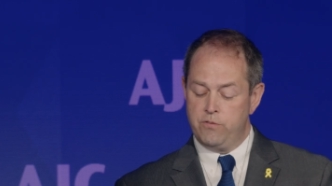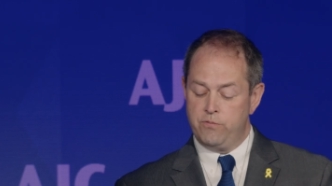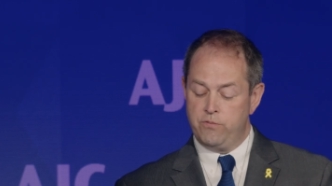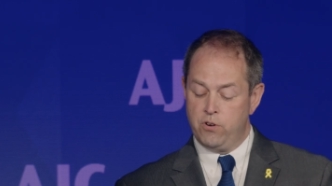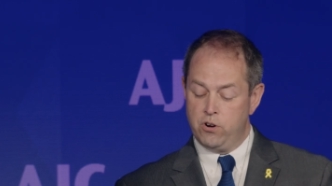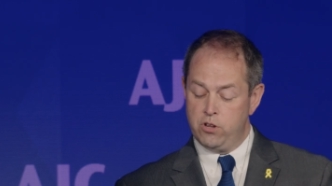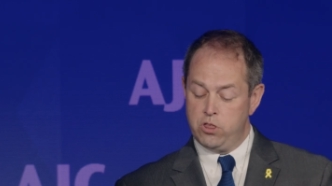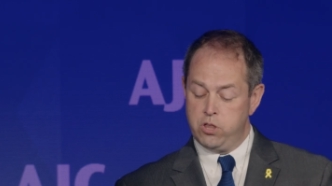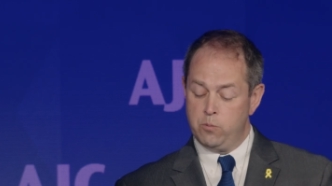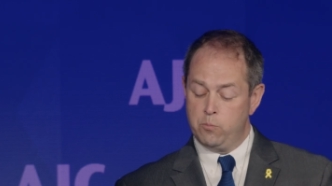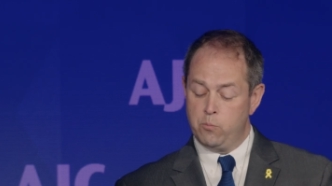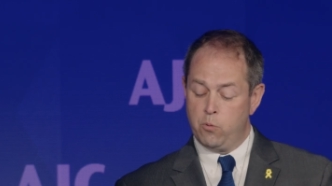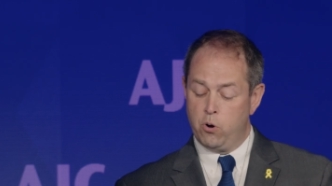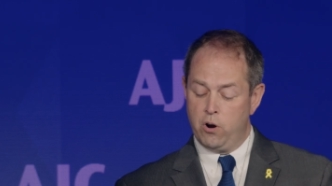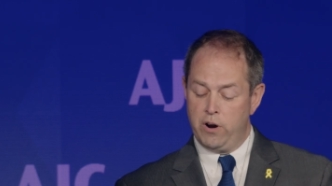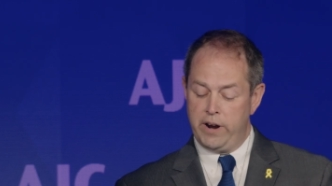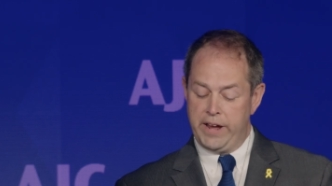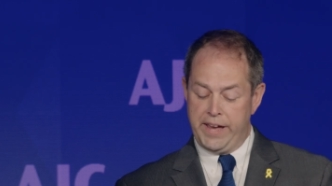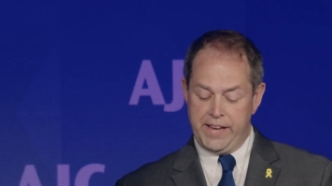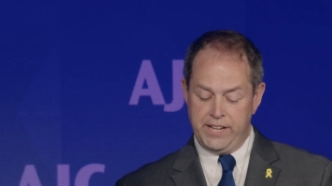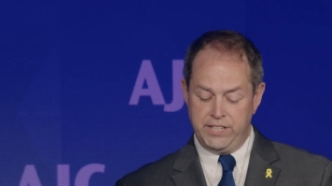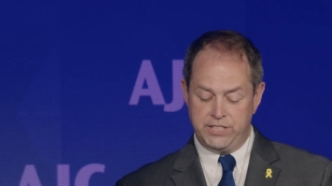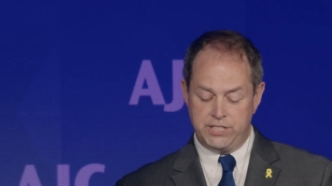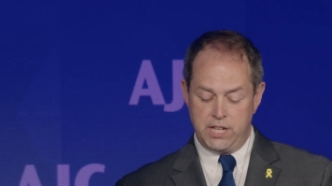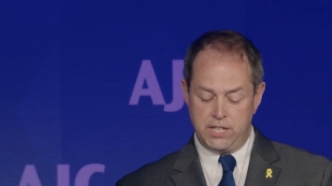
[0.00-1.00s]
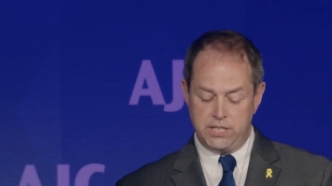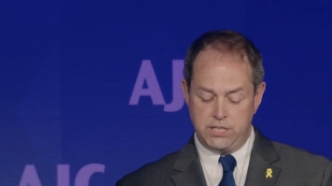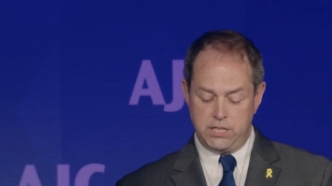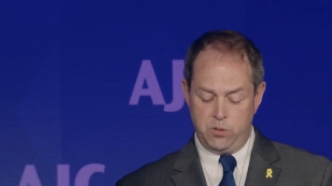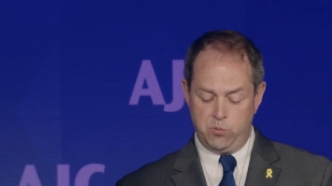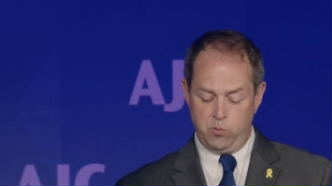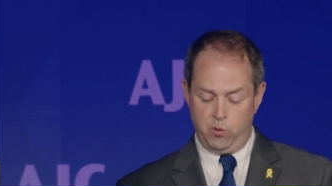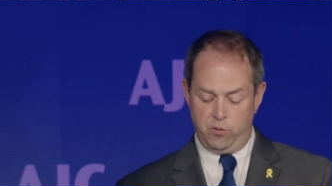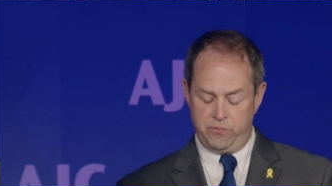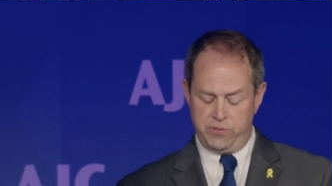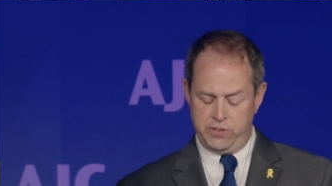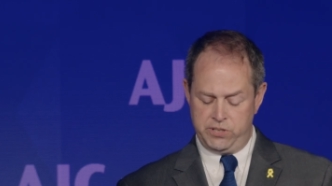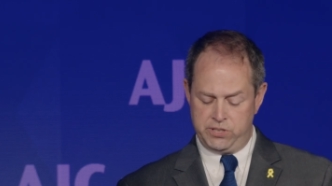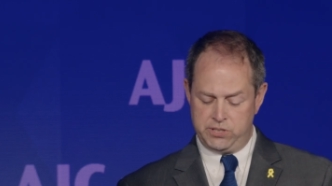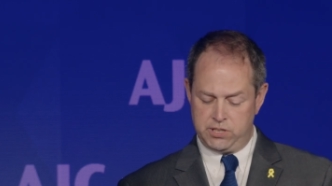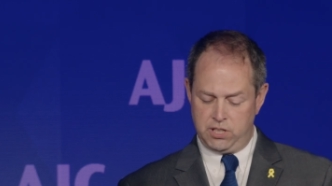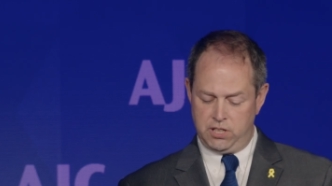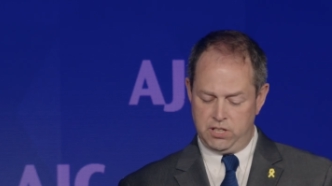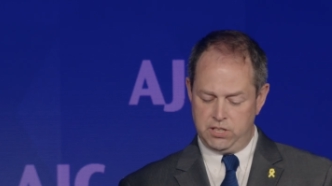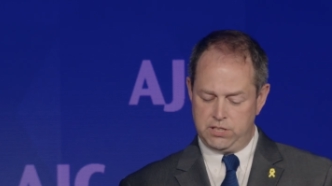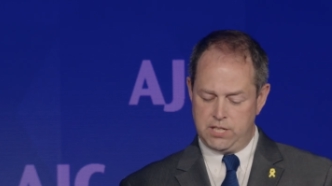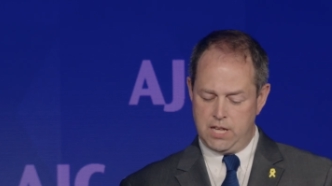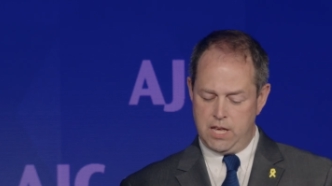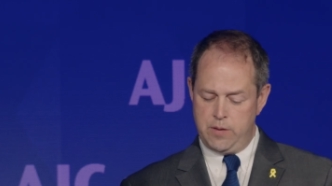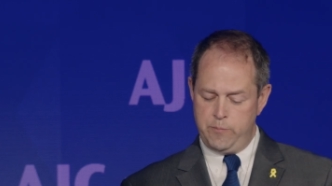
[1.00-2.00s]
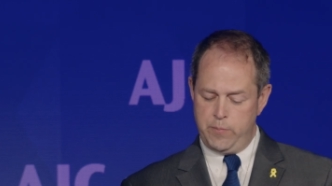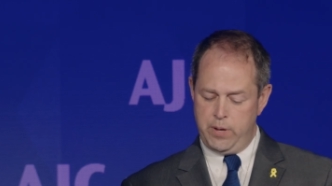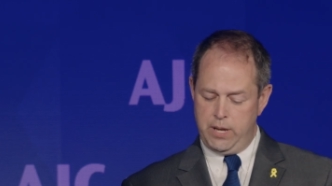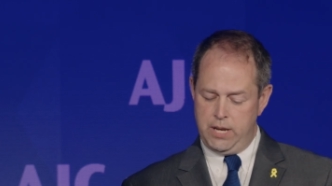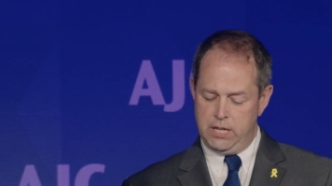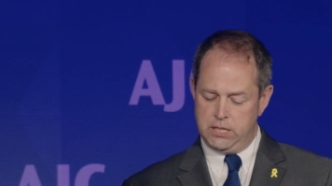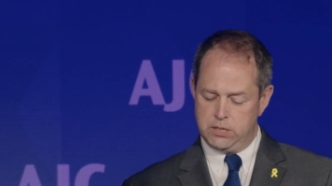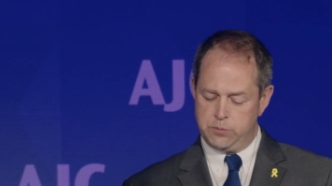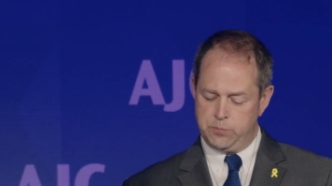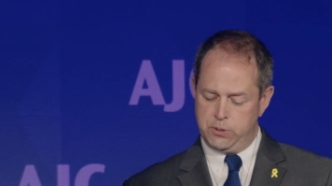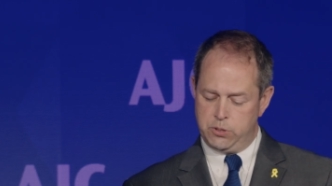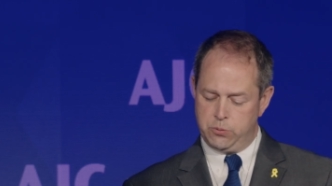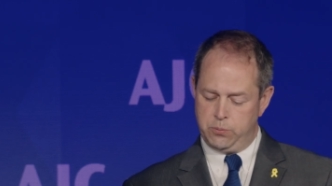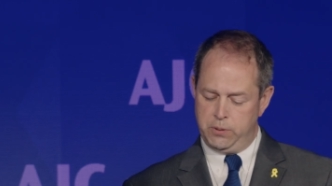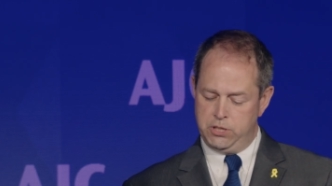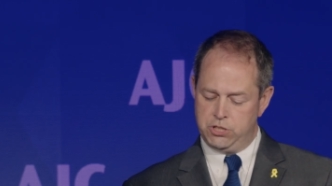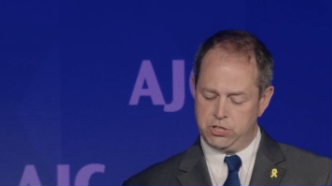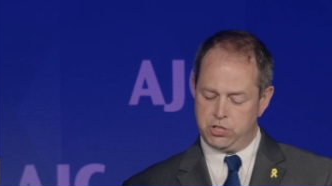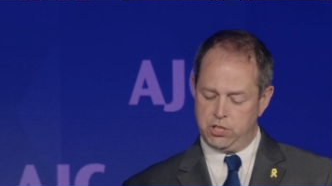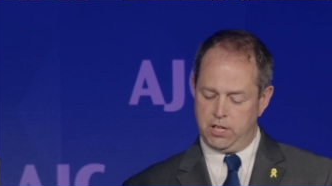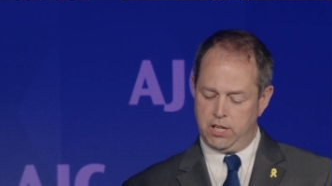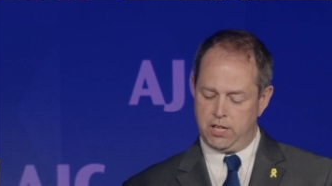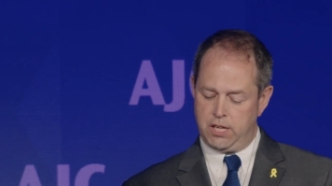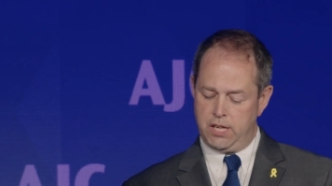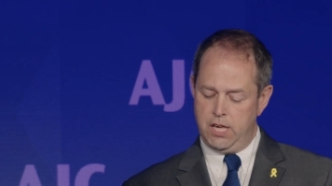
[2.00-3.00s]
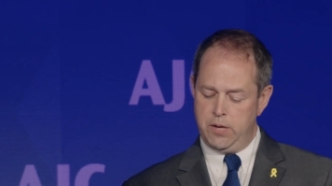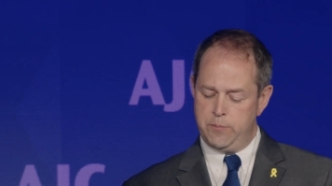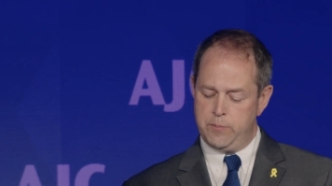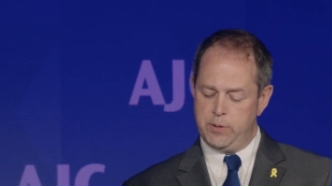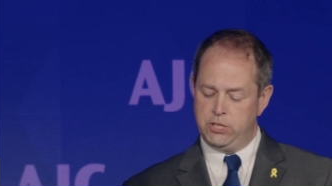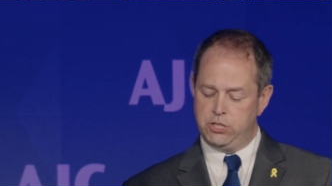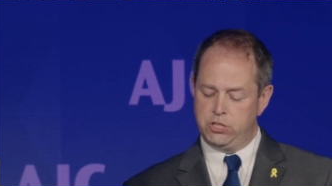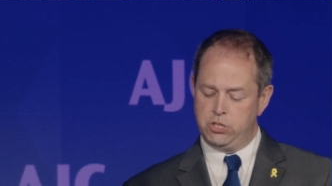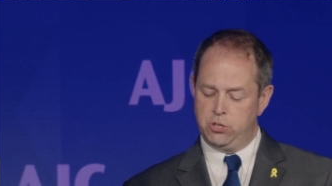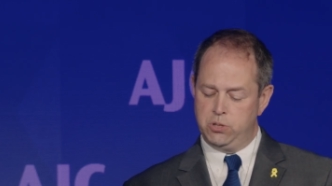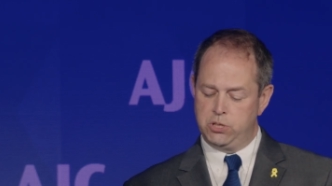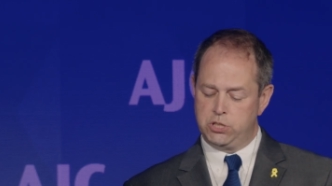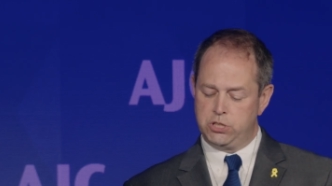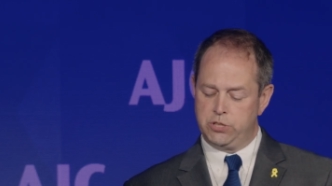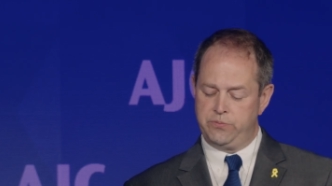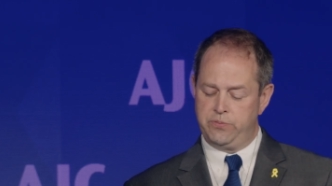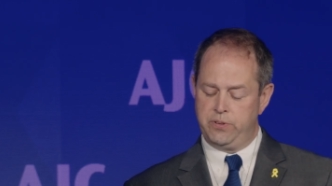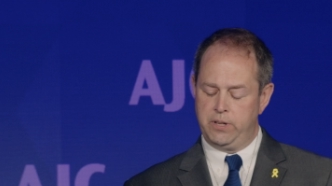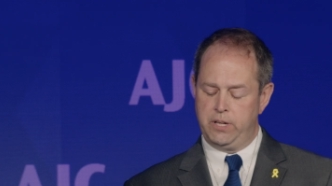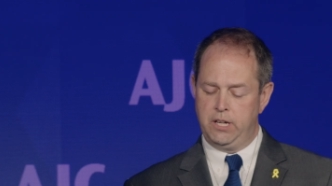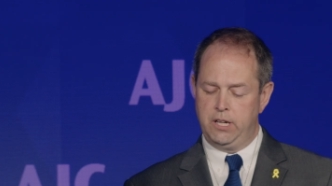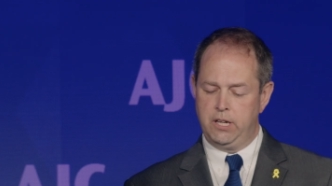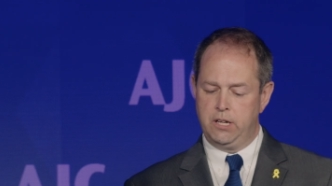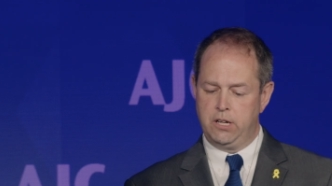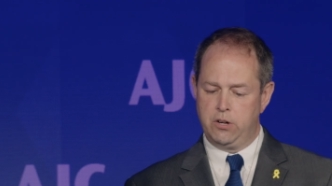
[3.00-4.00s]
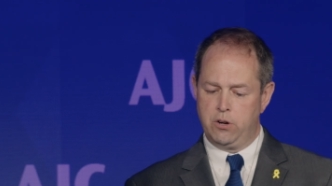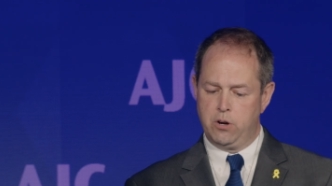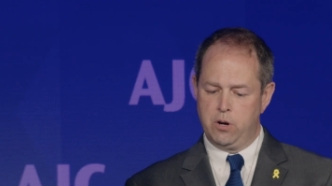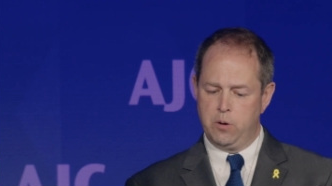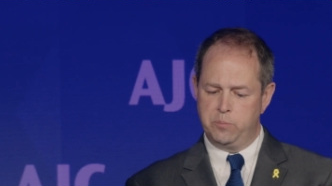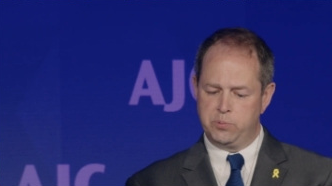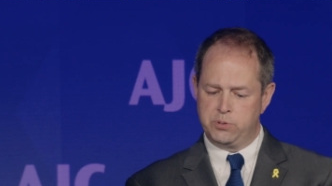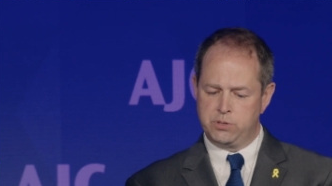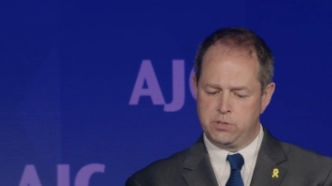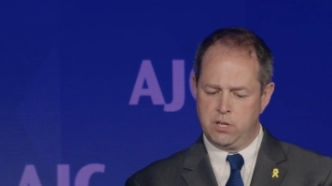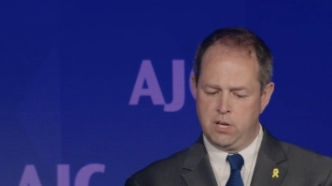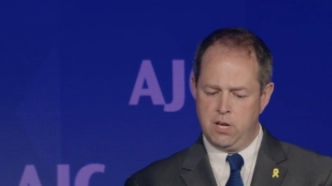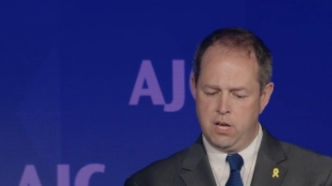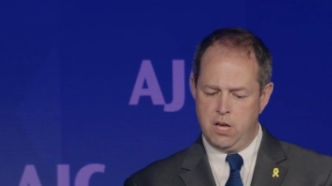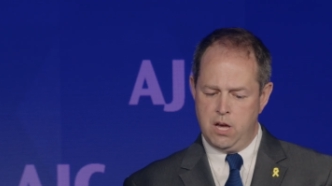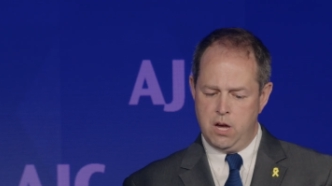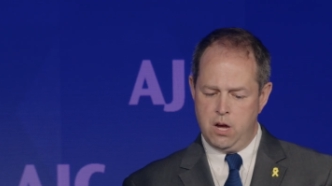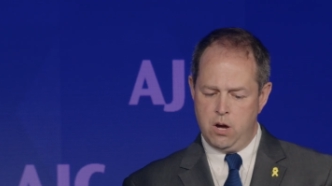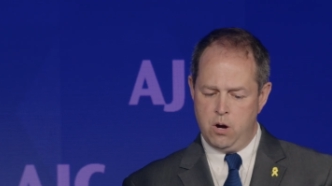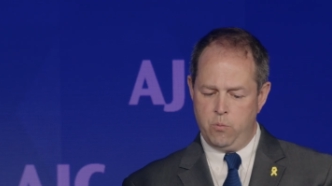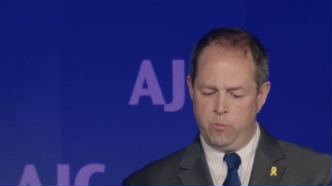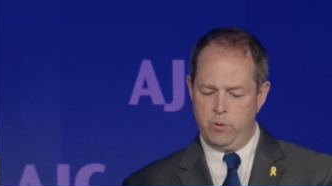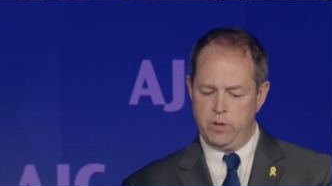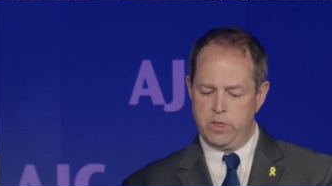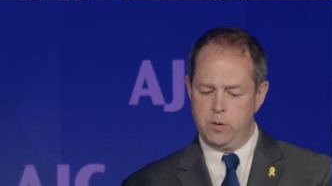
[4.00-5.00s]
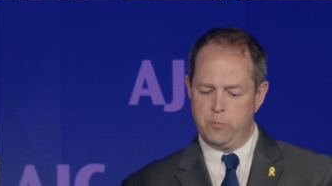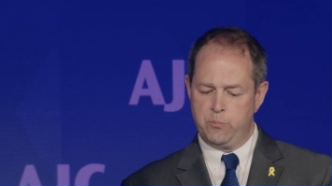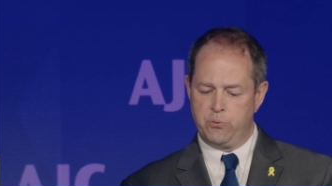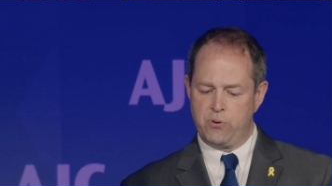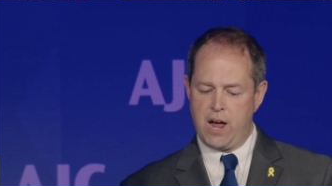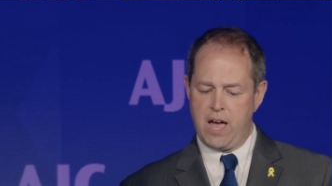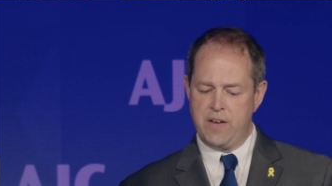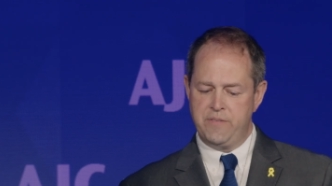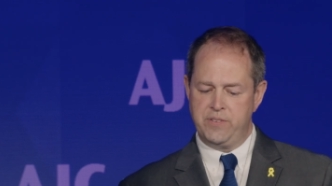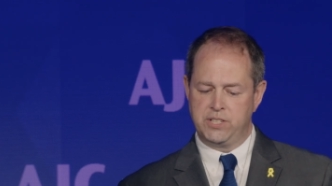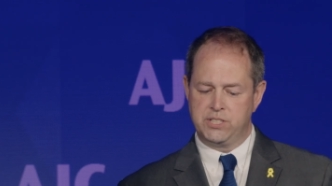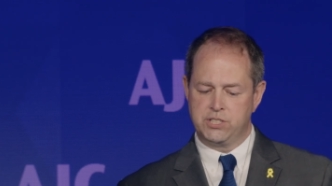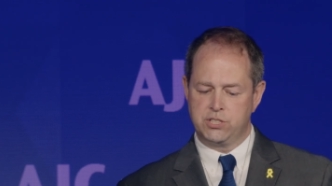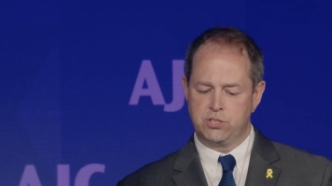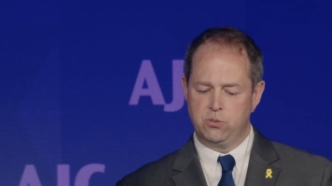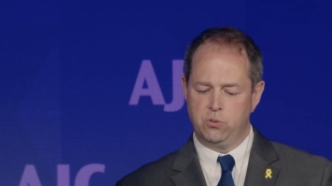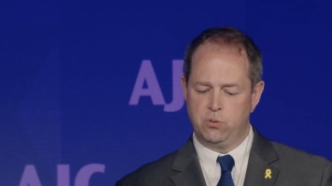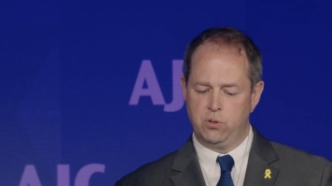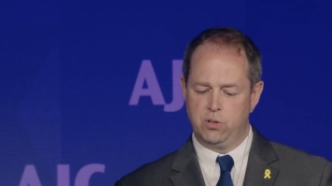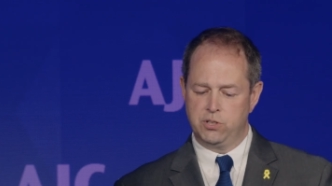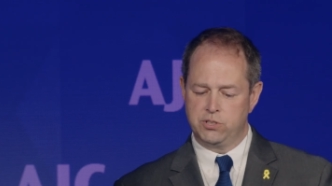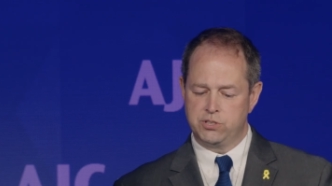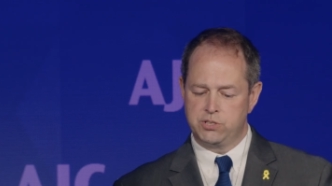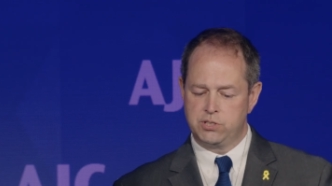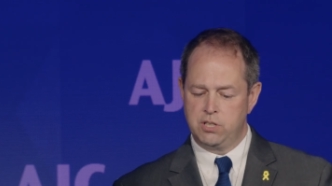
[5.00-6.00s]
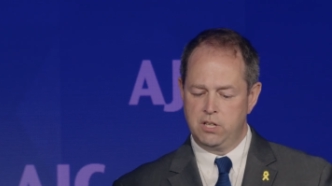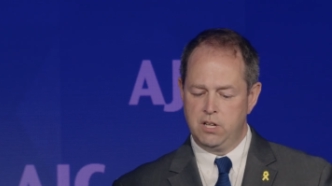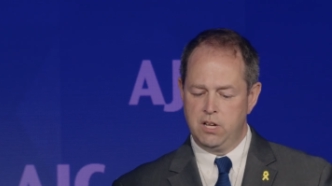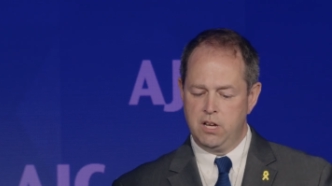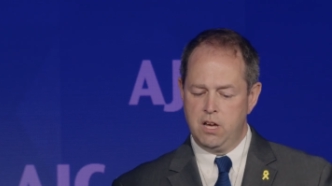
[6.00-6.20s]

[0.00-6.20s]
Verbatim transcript: Furthermore, AJC will facilitate meetings between Shlichim and Jewish affinity groups within private schools.